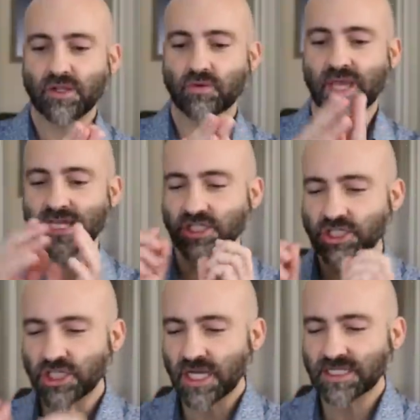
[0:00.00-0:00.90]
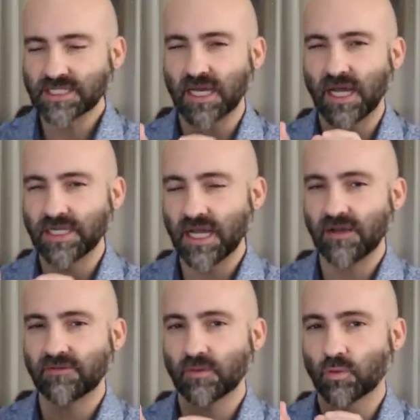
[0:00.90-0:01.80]
you get just
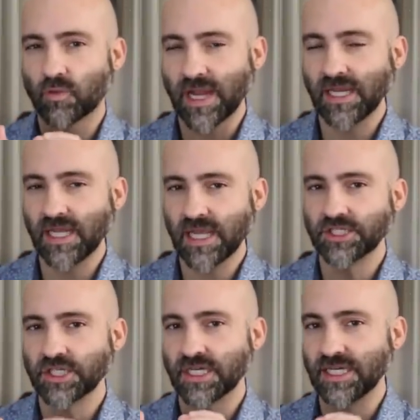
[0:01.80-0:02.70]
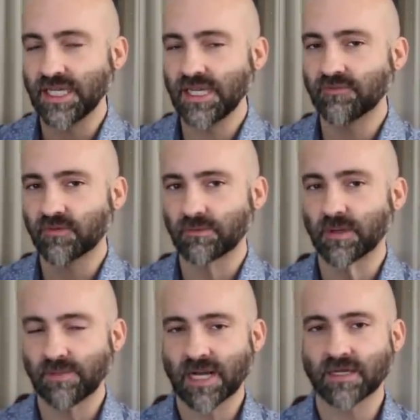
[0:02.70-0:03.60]
enough radiation and heat from
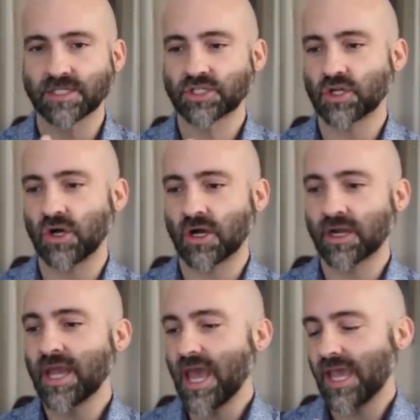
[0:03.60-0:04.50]
your parent star.